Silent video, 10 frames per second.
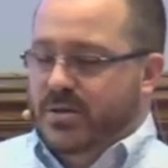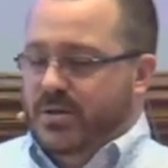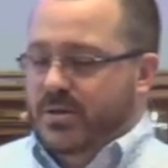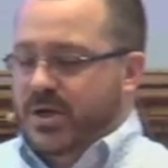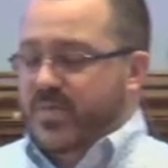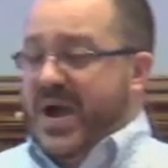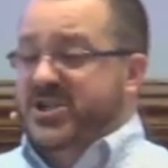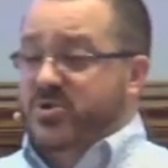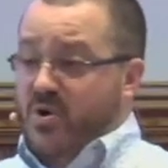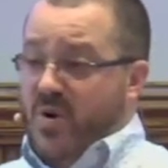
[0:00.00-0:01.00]
Compassion
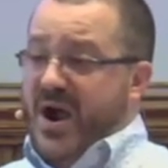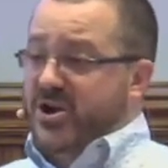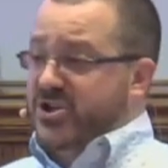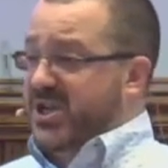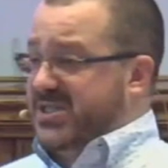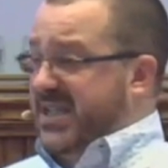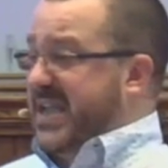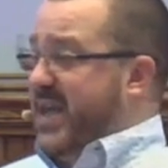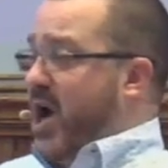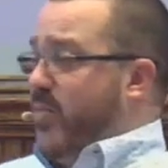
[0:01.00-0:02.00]
requires us to get
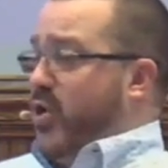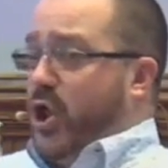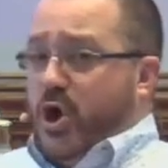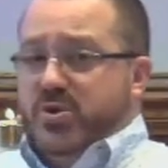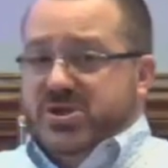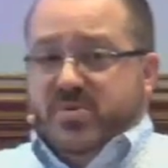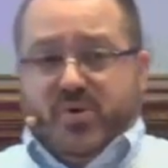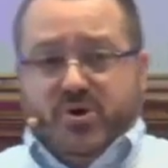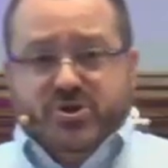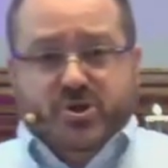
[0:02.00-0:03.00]
up close and
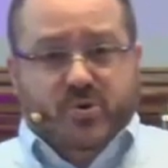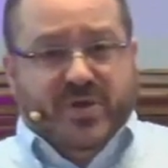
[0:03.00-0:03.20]
personal with